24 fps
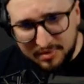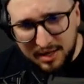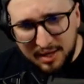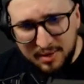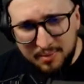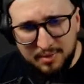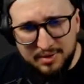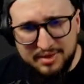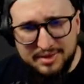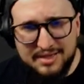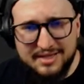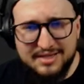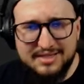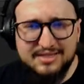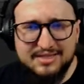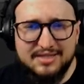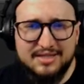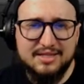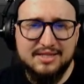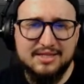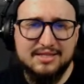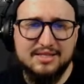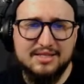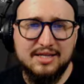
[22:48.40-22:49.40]
What this
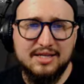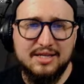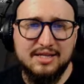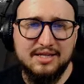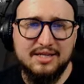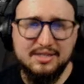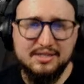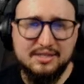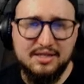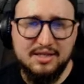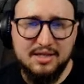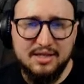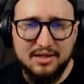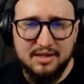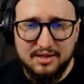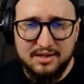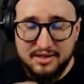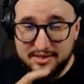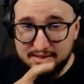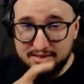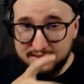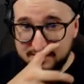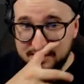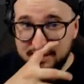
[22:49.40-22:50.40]
is
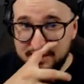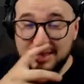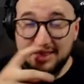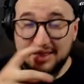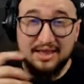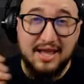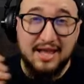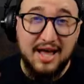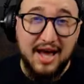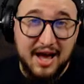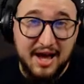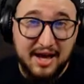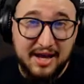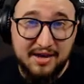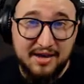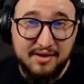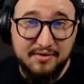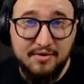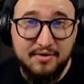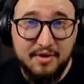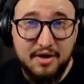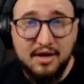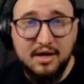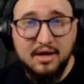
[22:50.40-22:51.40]
a live